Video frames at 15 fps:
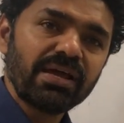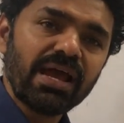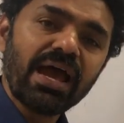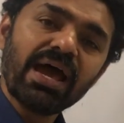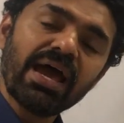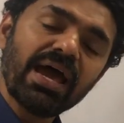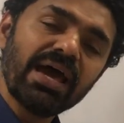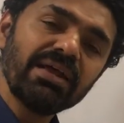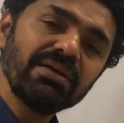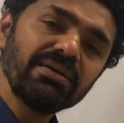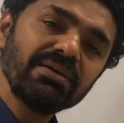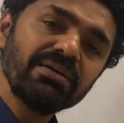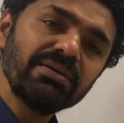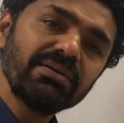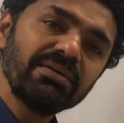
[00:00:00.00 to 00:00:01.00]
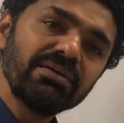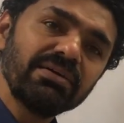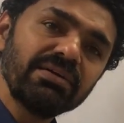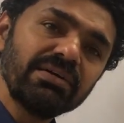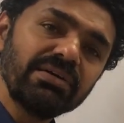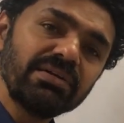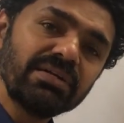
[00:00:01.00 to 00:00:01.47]
air
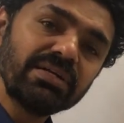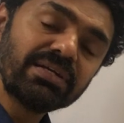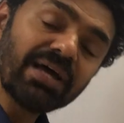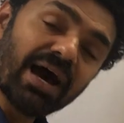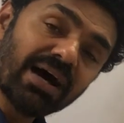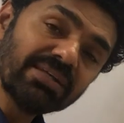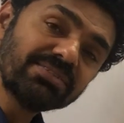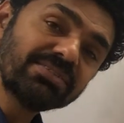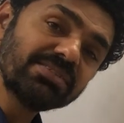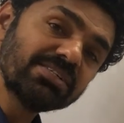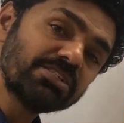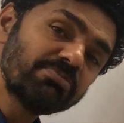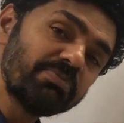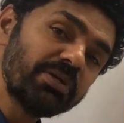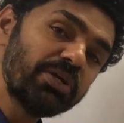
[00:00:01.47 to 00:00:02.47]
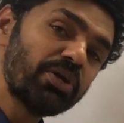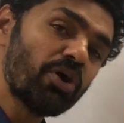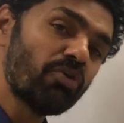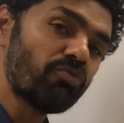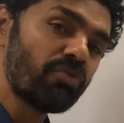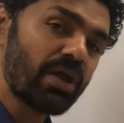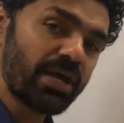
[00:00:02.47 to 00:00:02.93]
retards the speed
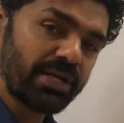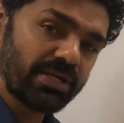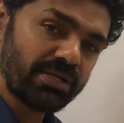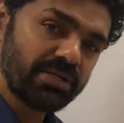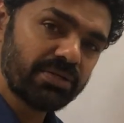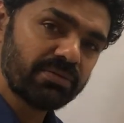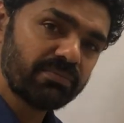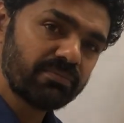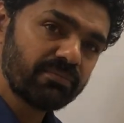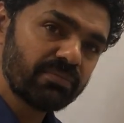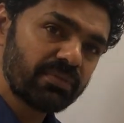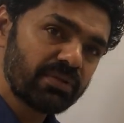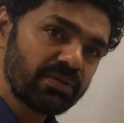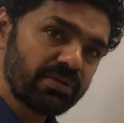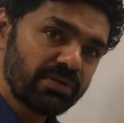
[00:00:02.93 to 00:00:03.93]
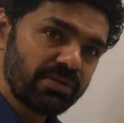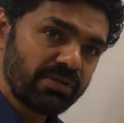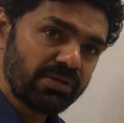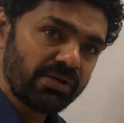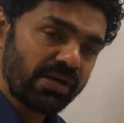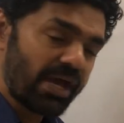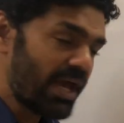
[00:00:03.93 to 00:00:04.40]
of light.
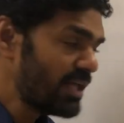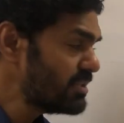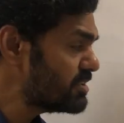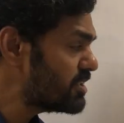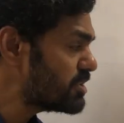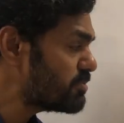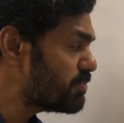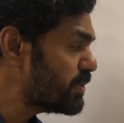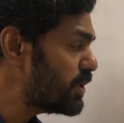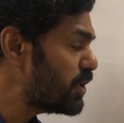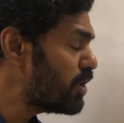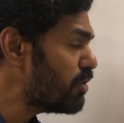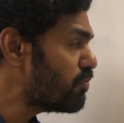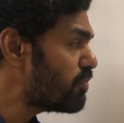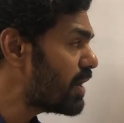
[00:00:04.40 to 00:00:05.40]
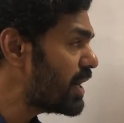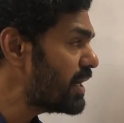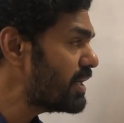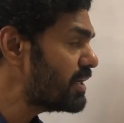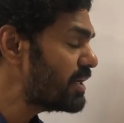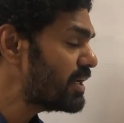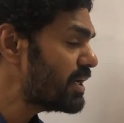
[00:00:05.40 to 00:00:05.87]
Hence the speed of
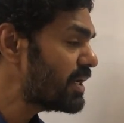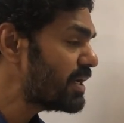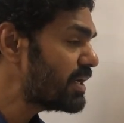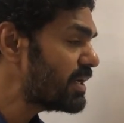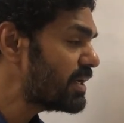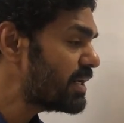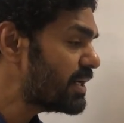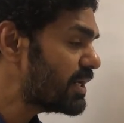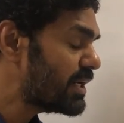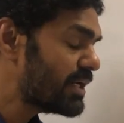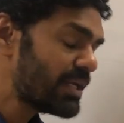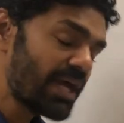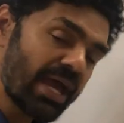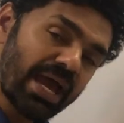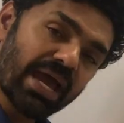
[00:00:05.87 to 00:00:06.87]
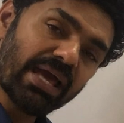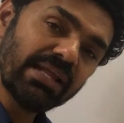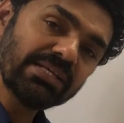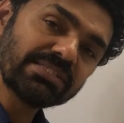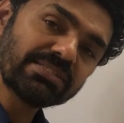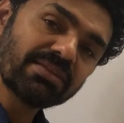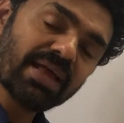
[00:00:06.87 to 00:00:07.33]
light in air
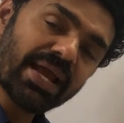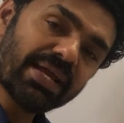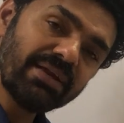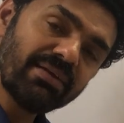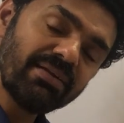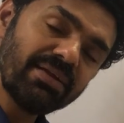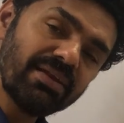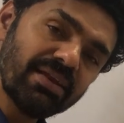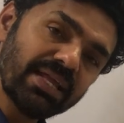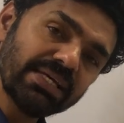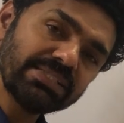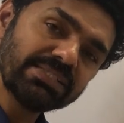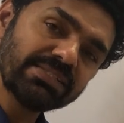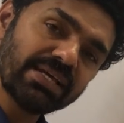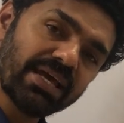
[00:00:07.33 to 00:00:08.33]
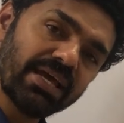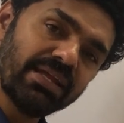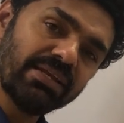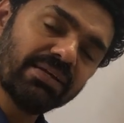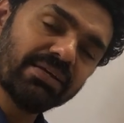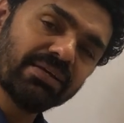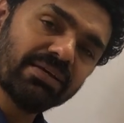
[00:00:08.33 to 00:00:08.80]
is slightly less than